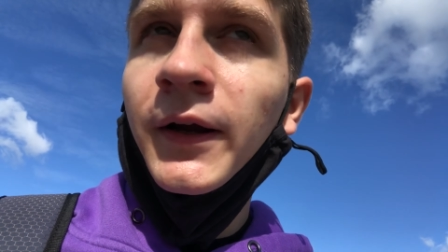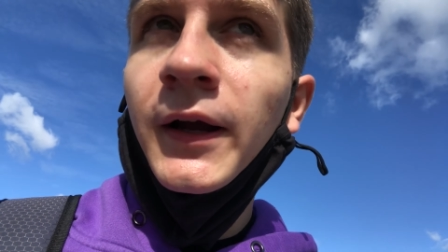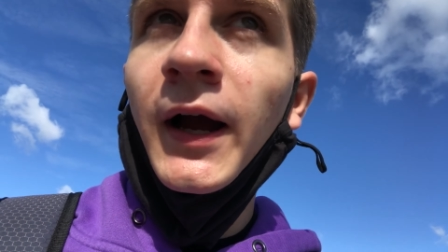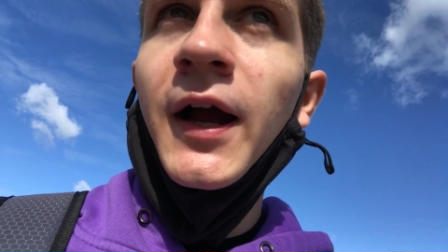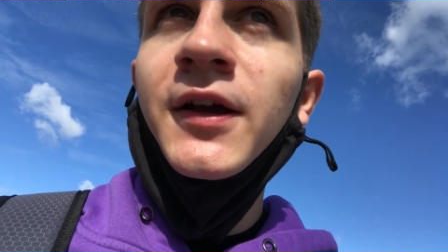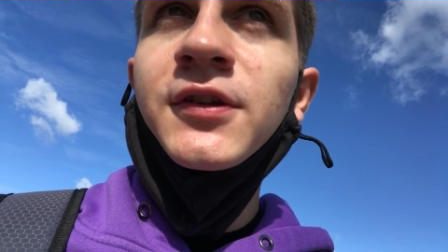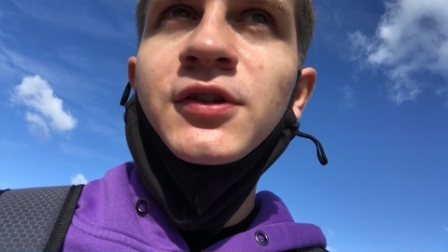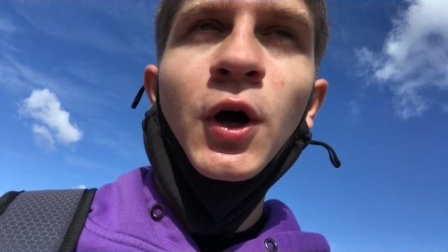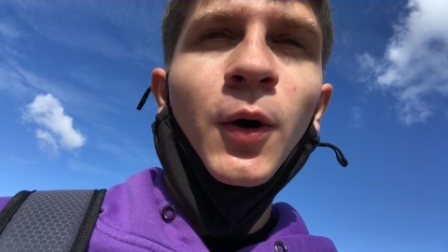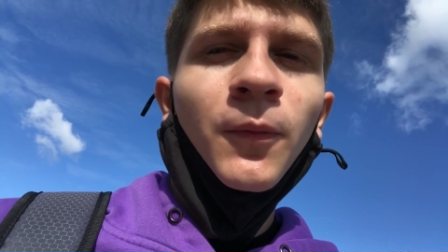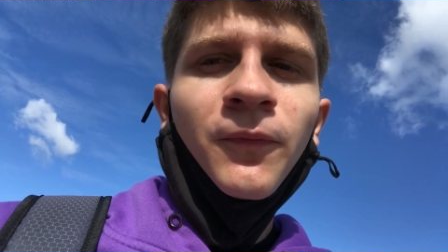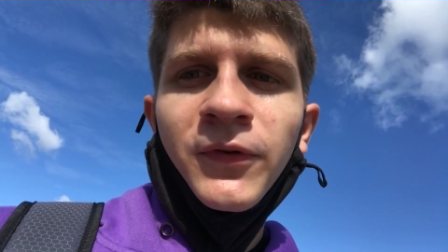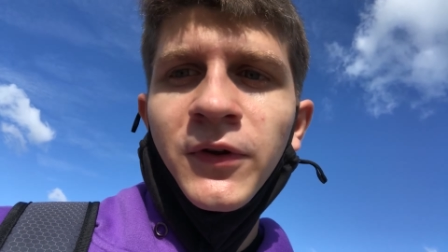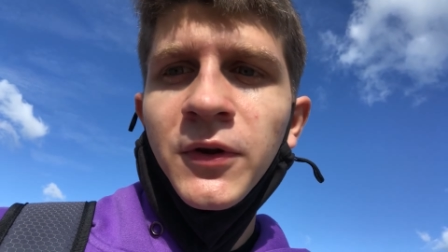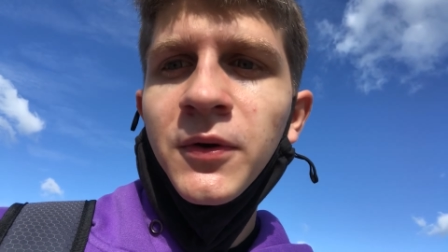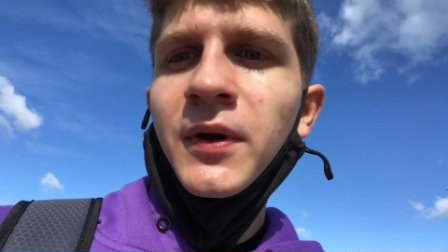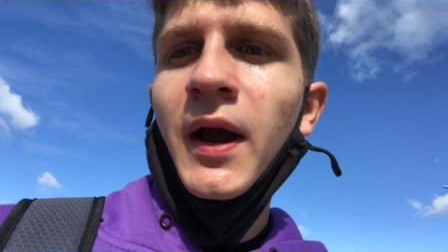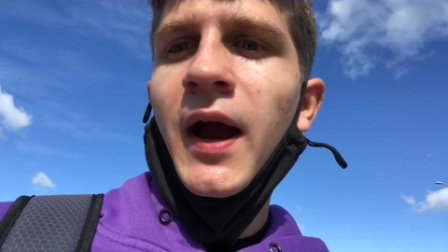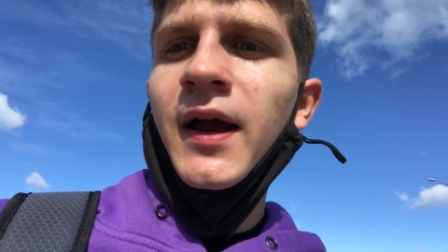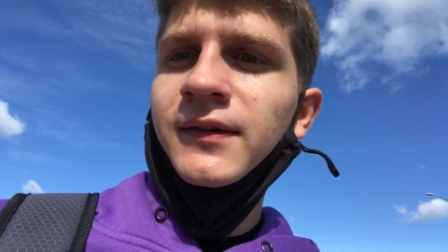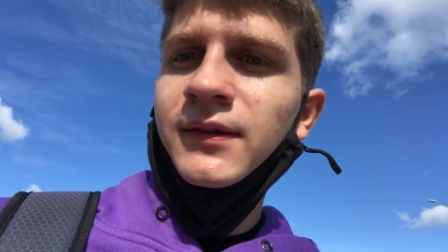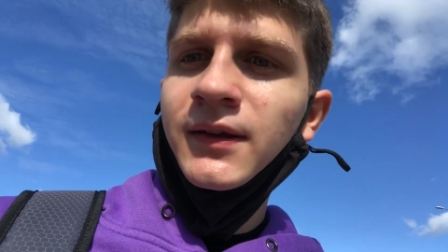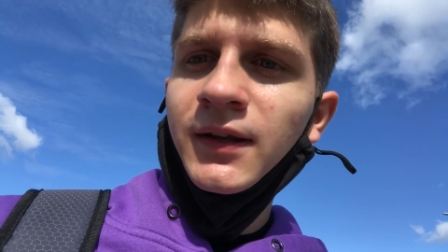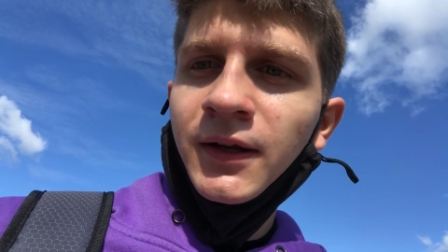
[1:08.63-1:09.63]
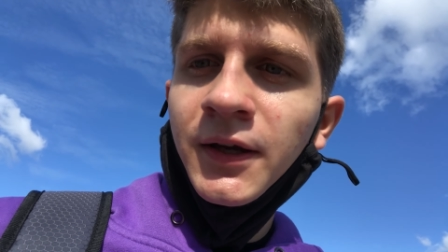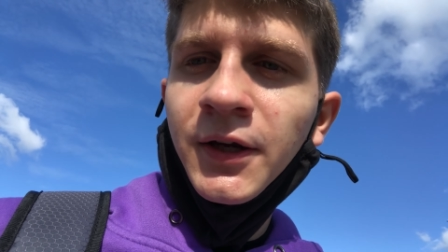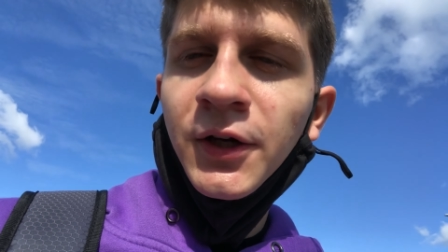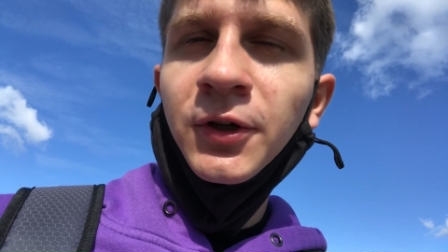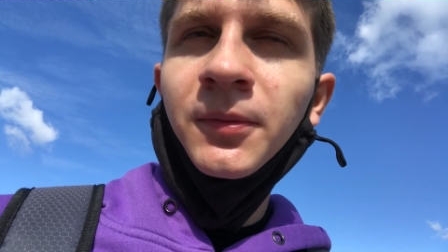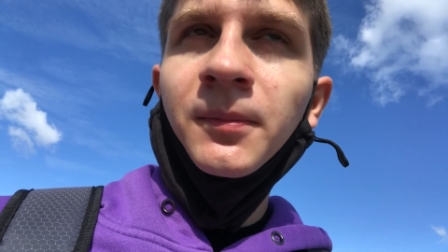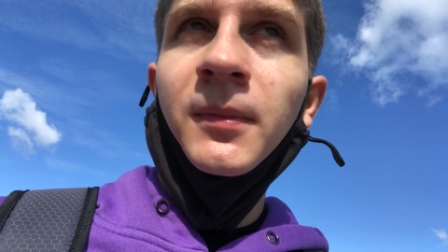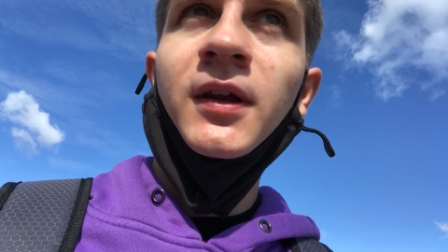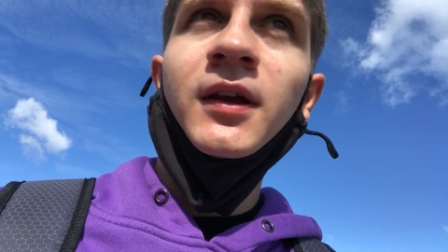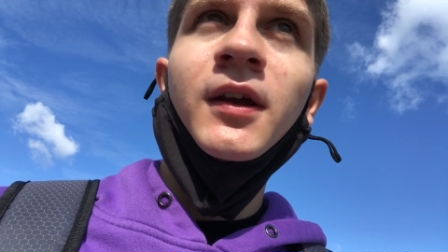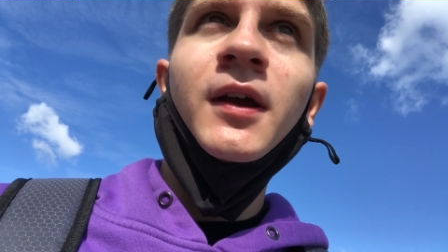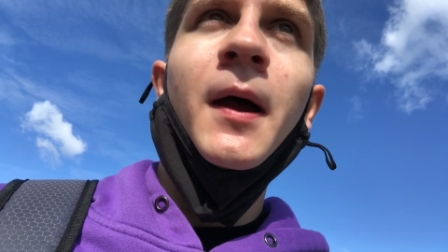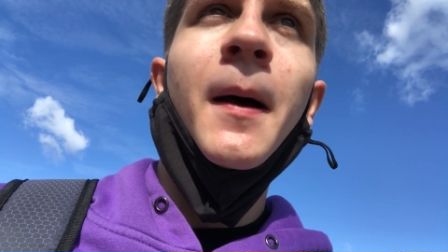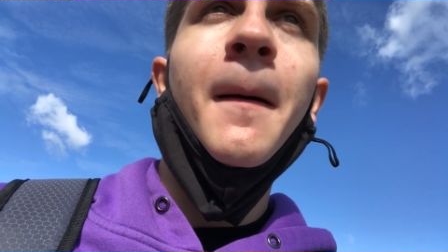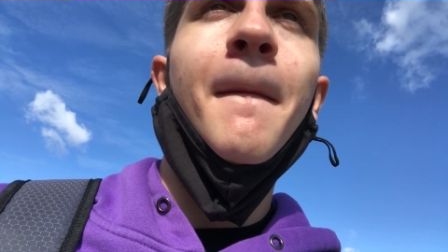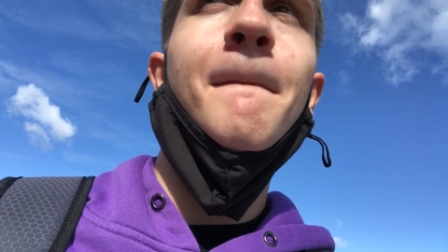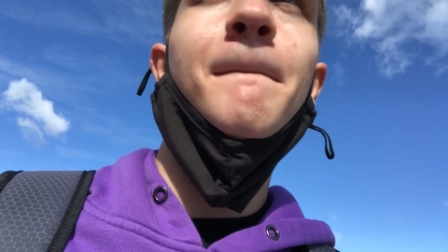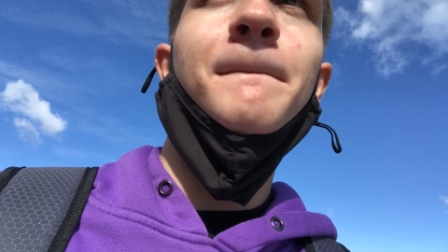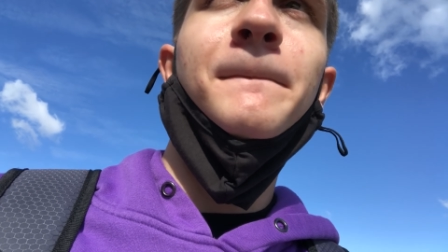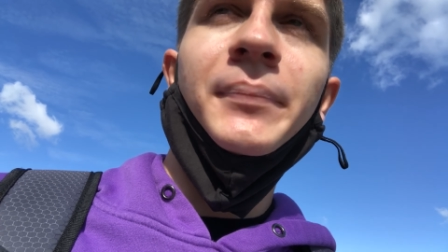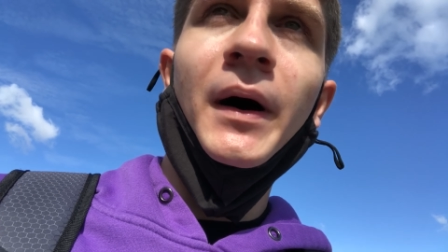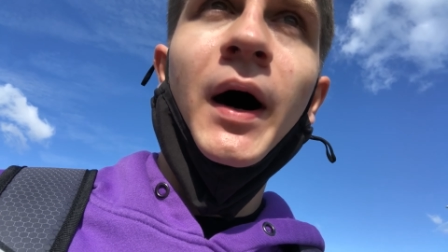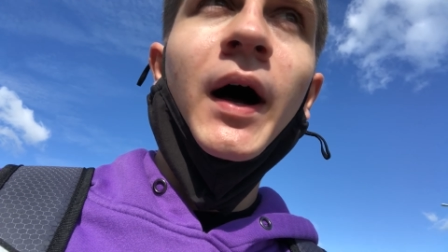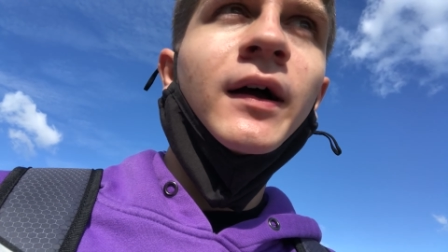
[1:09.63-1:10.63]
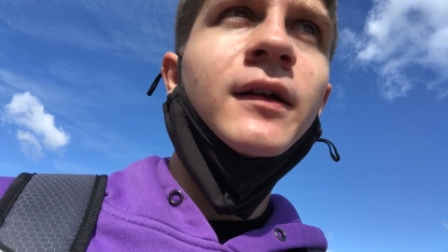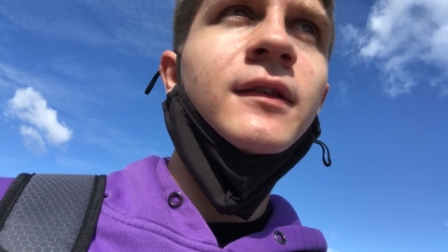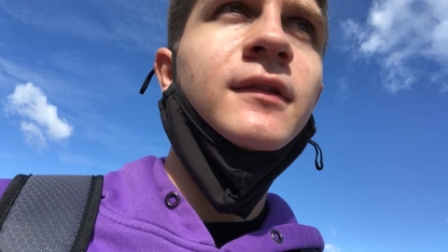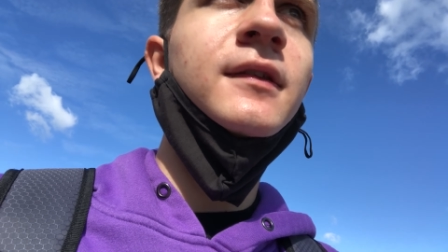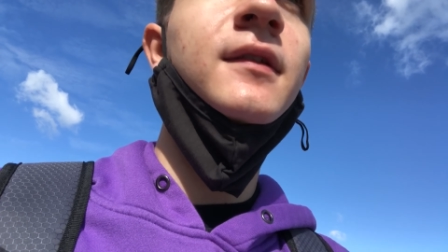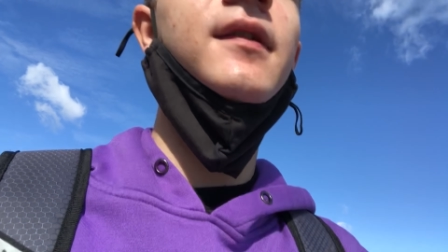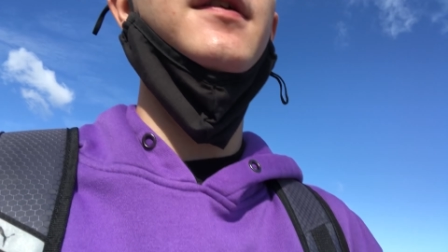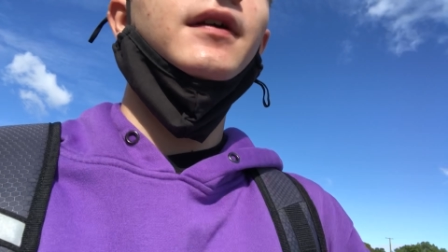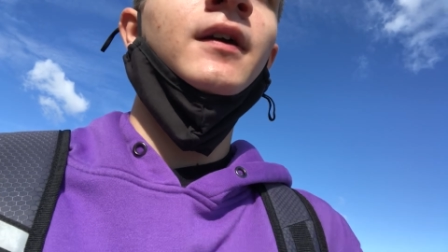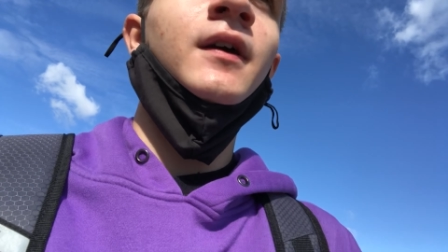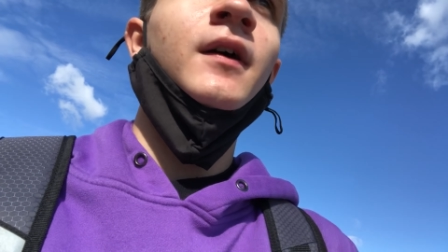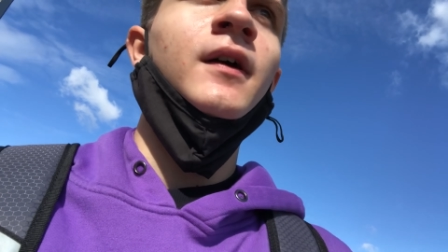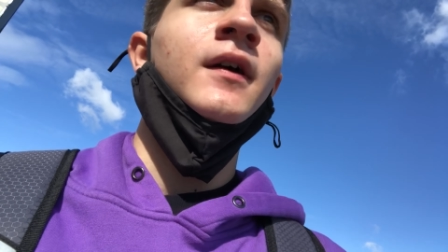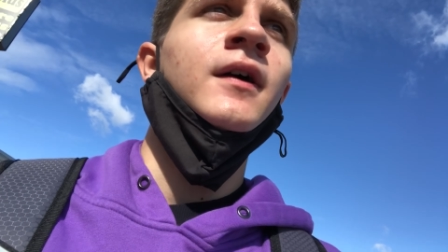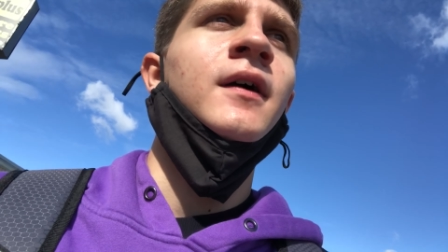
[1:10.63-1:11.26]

guys, hopefully you guys can hear me. But